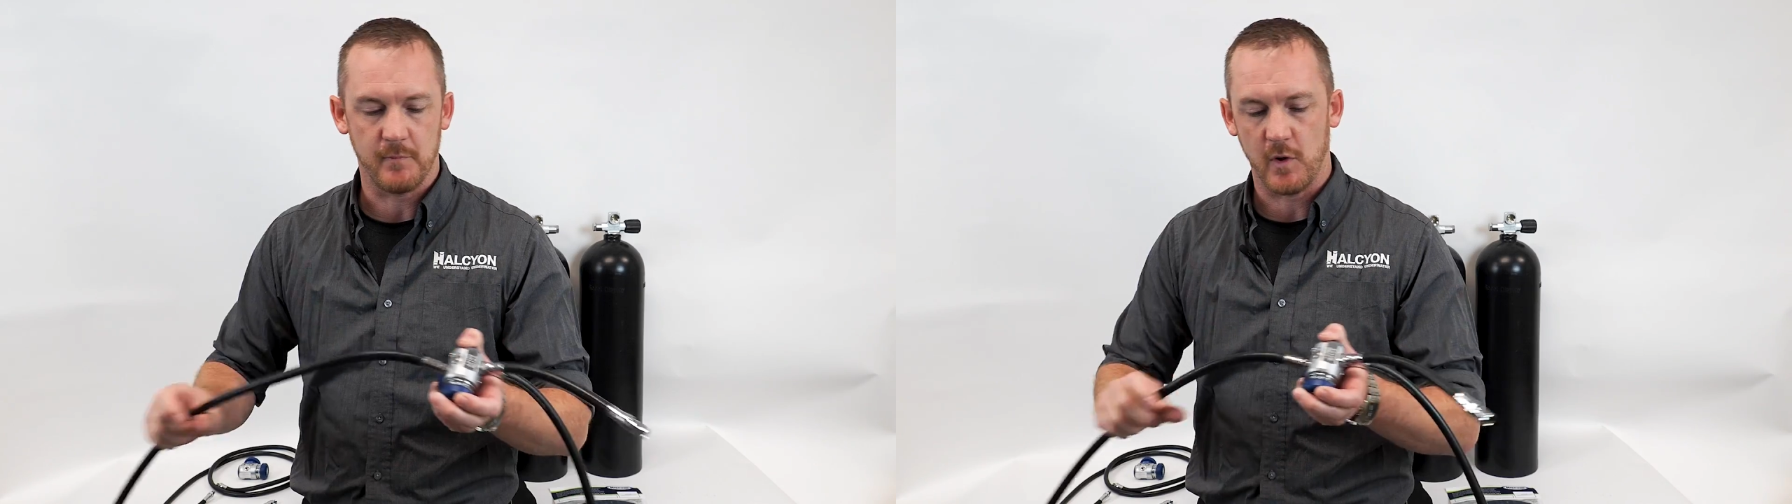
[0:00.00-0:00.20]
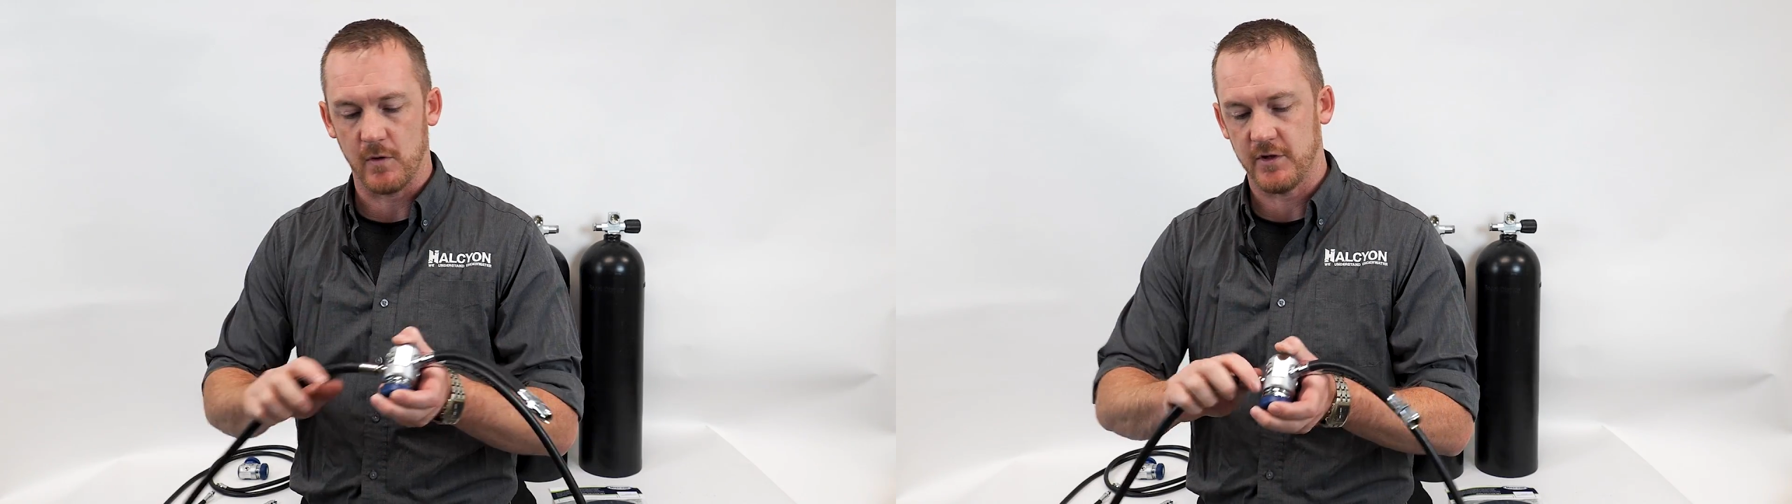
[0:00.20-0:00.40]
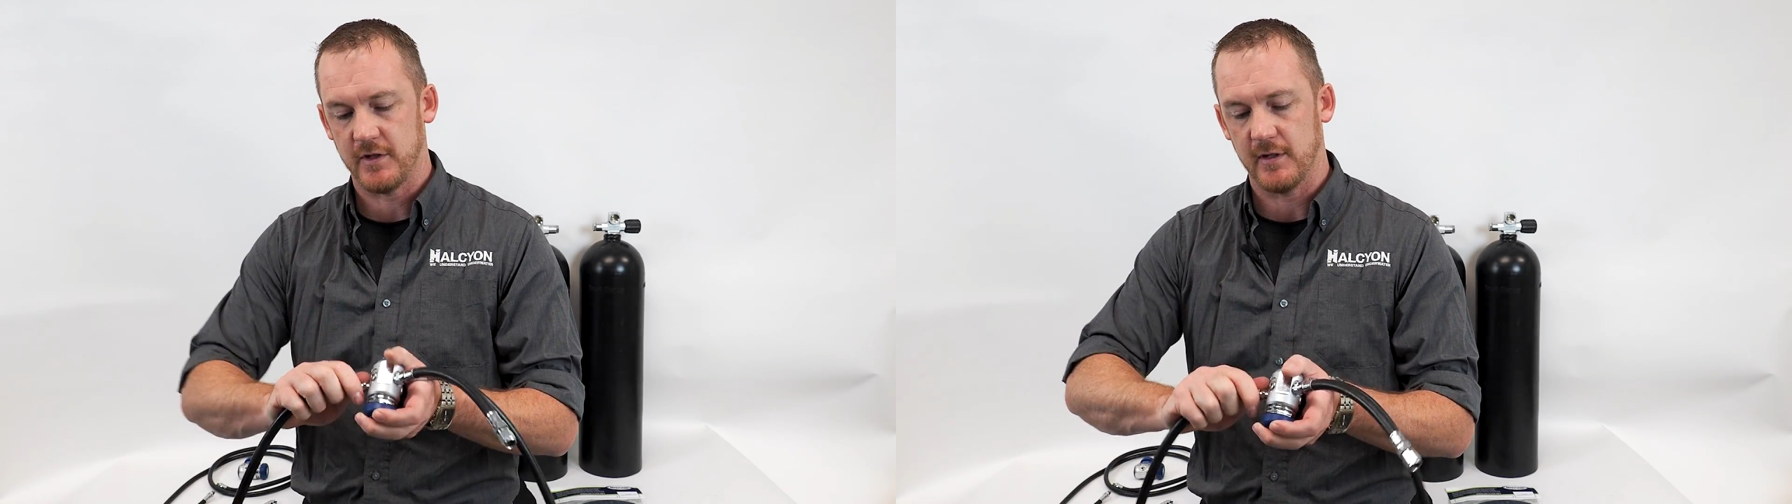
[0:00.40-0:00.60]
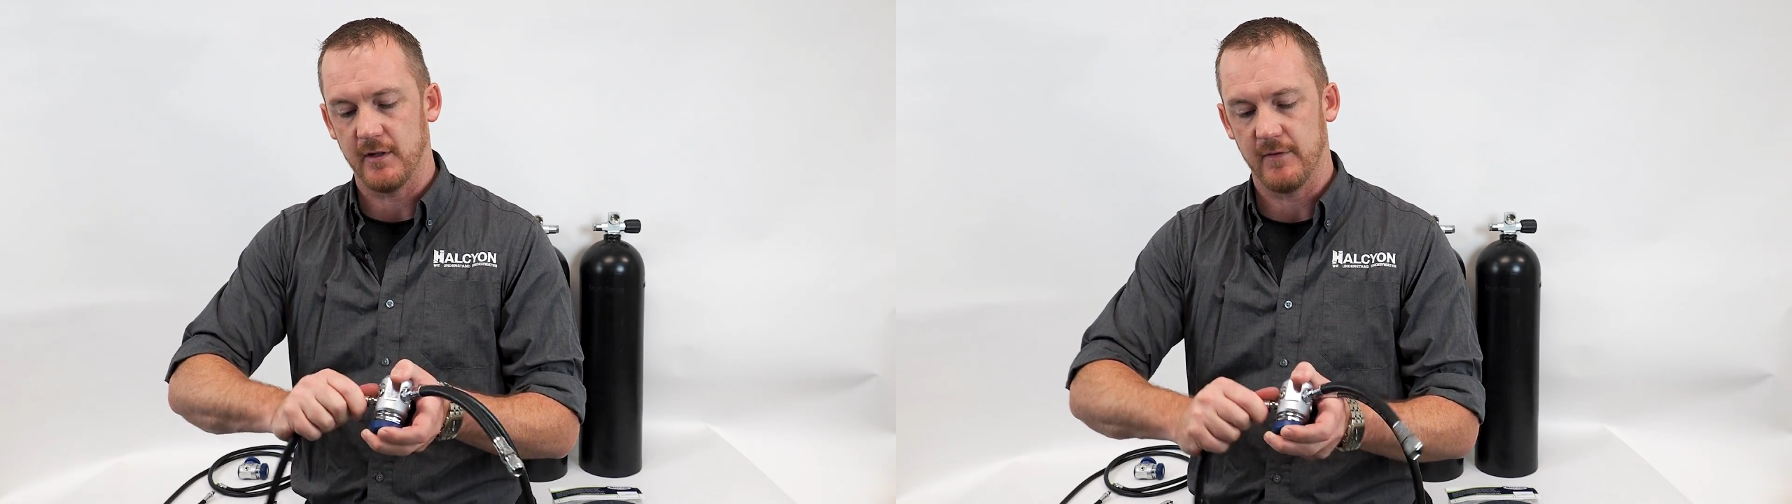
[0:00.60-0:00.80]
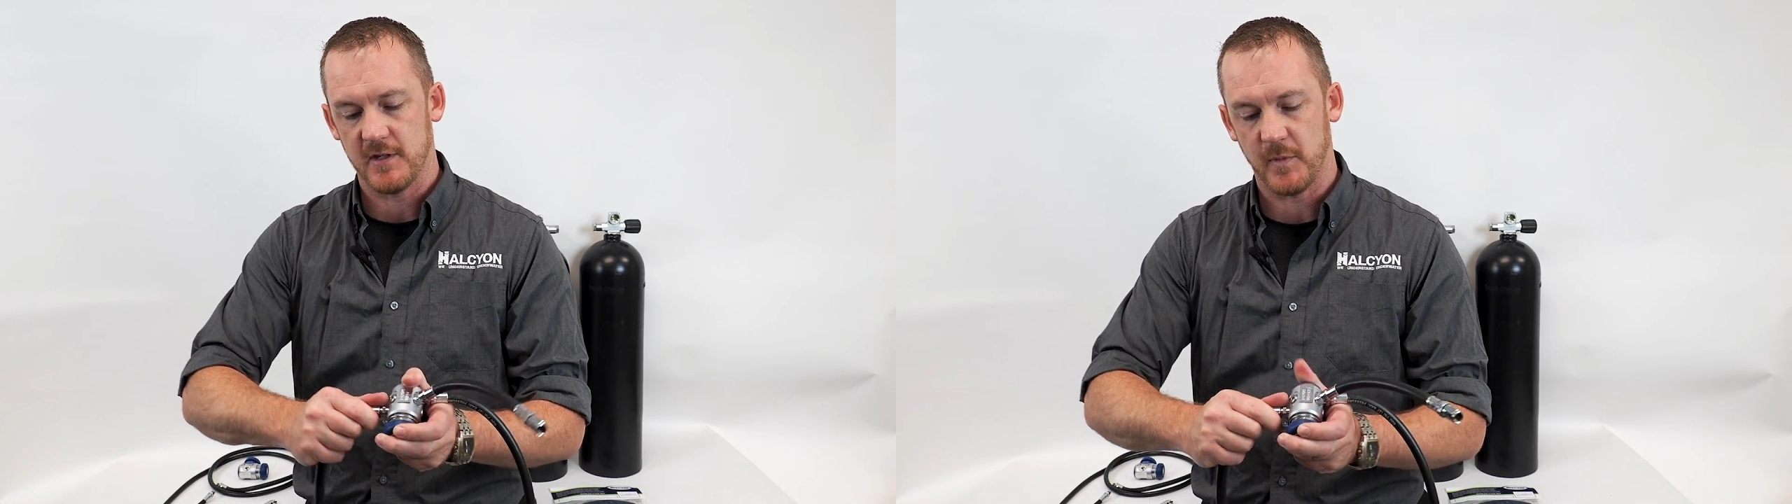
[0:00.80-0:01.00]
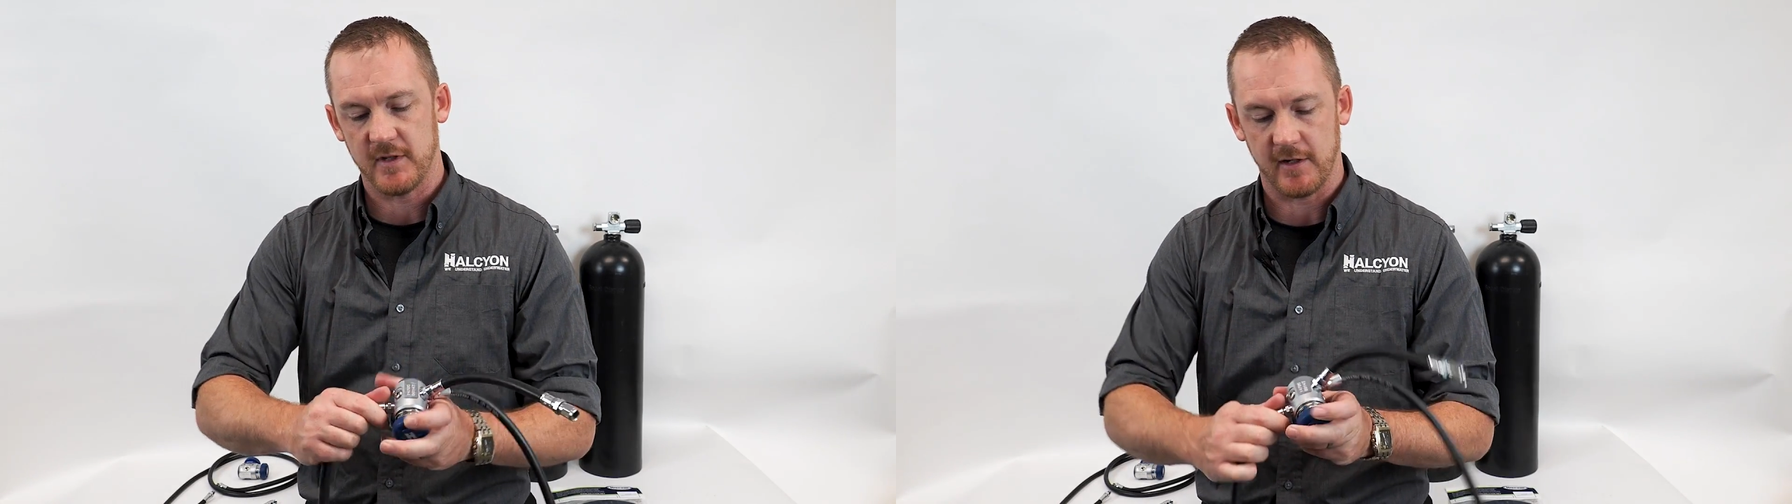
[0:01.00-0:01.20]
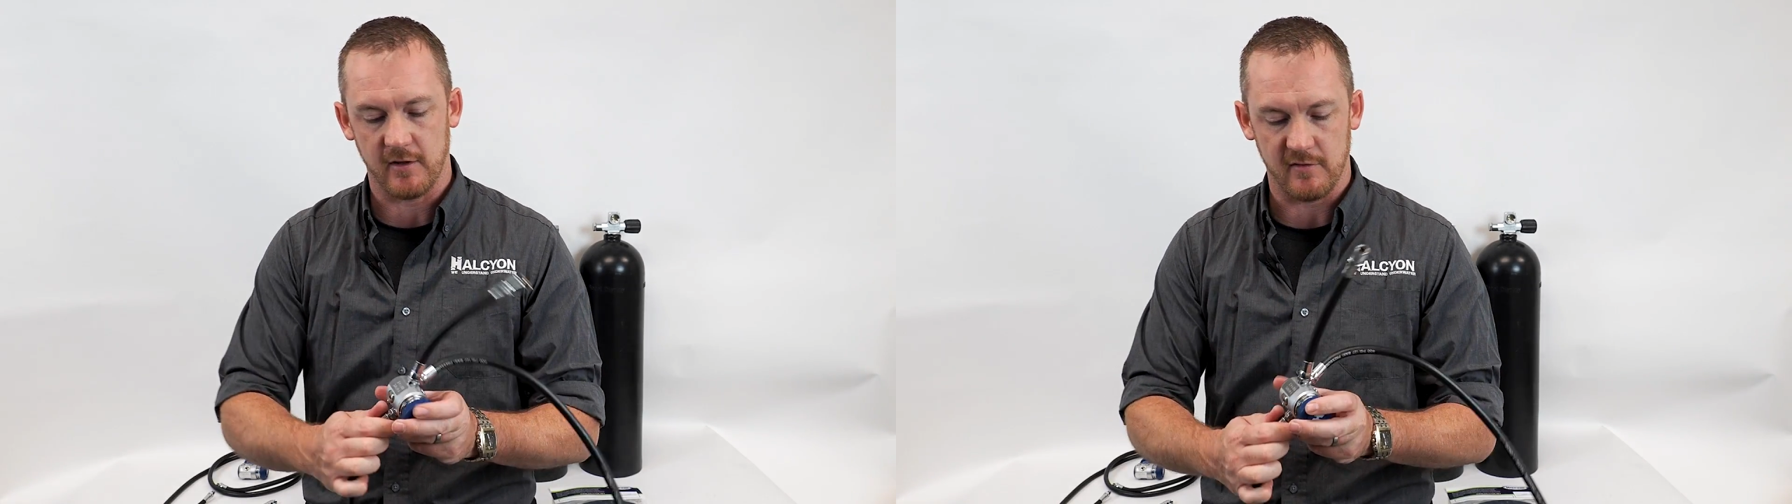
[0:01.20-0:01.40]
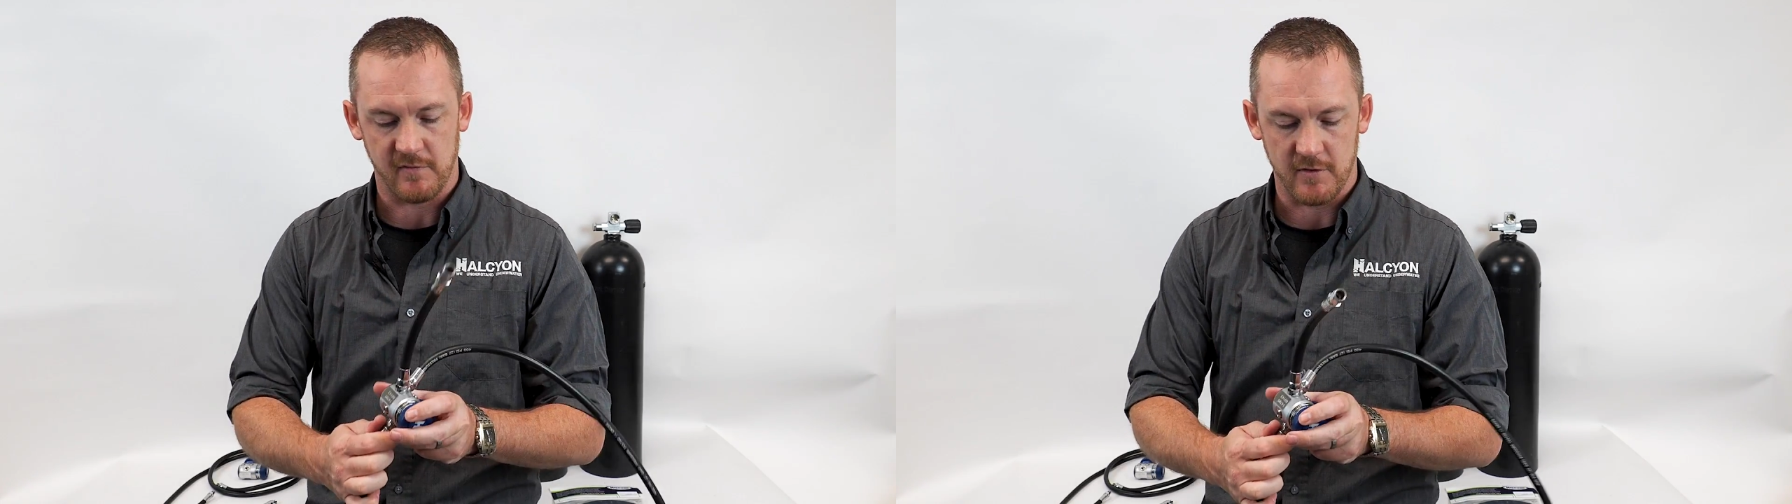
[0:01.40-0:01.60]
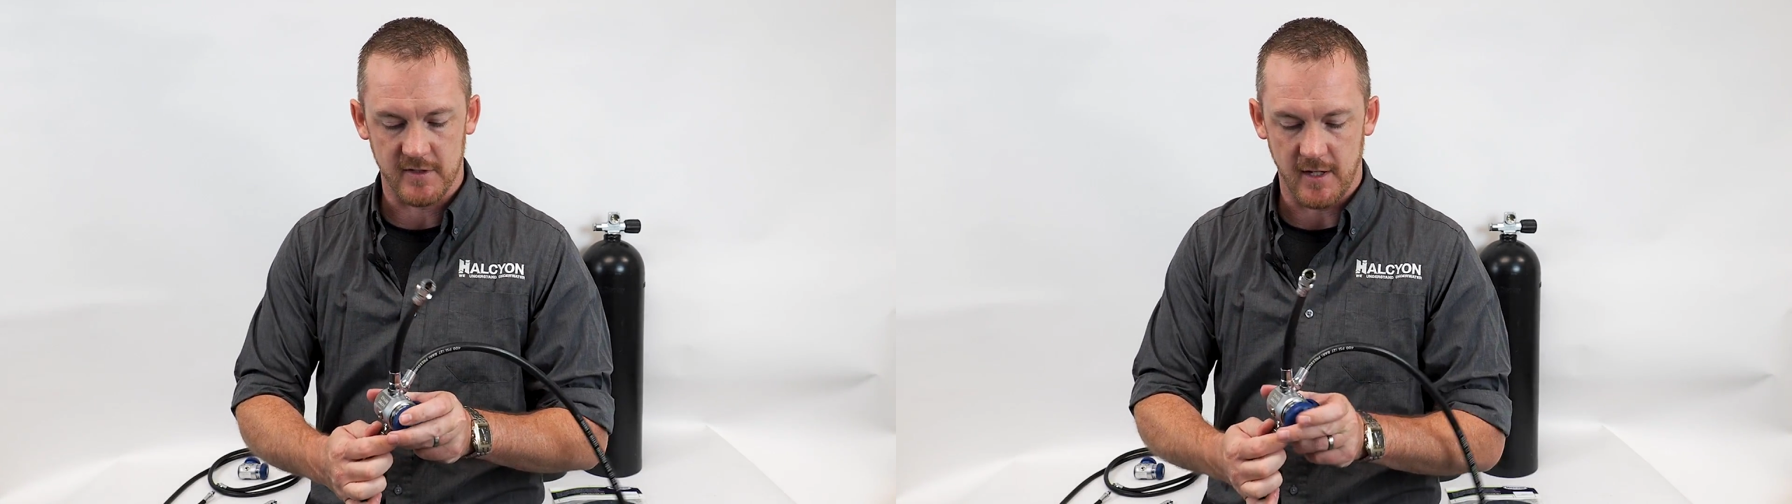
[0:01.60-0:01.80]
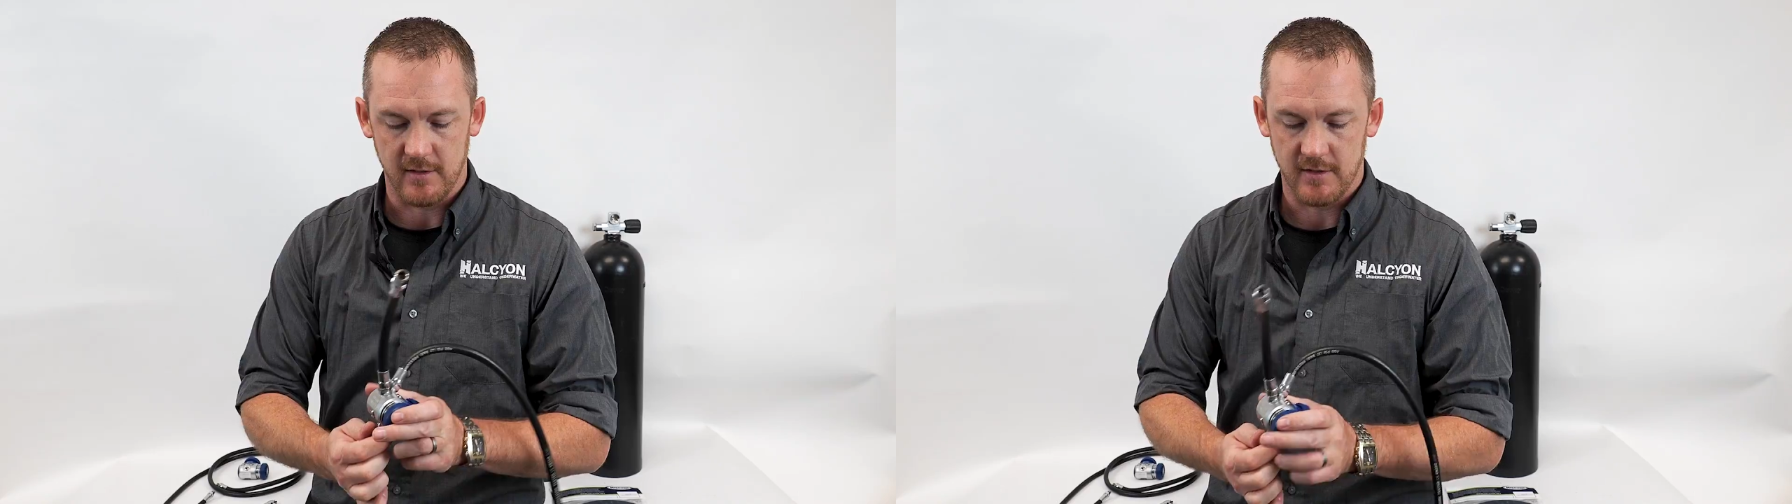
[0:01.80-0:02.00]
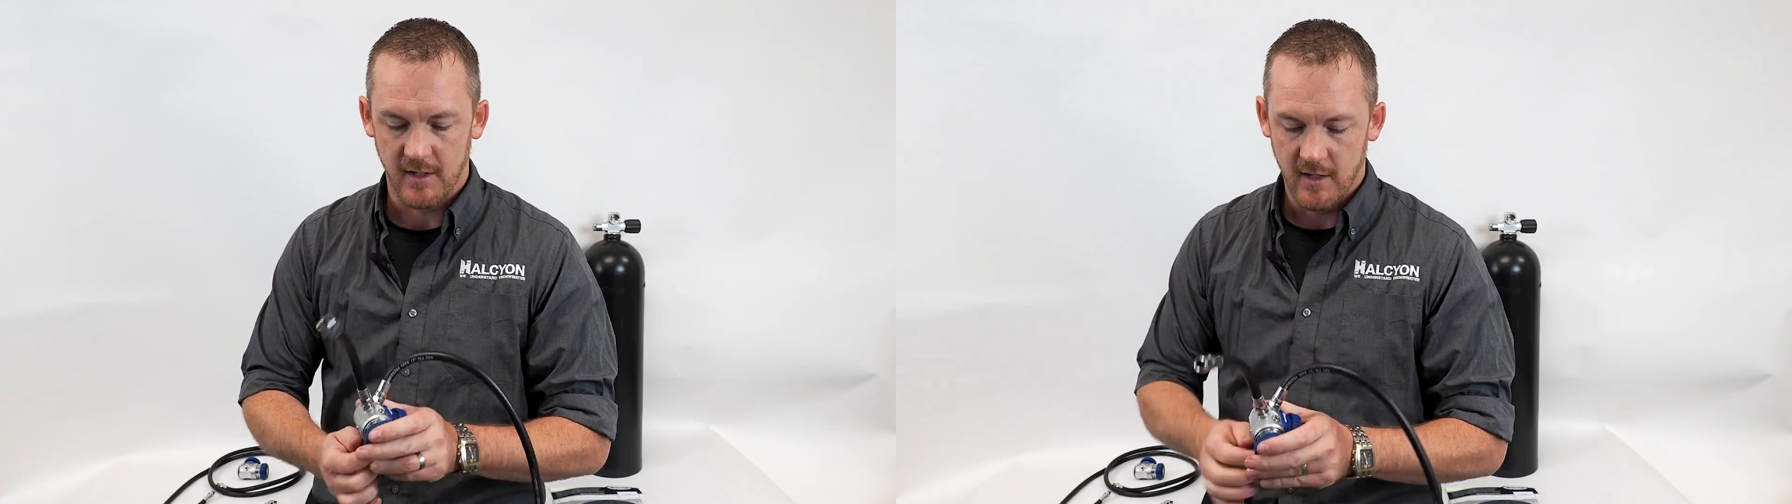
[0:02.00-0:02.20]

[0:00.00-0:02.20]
portion of this particular first stage.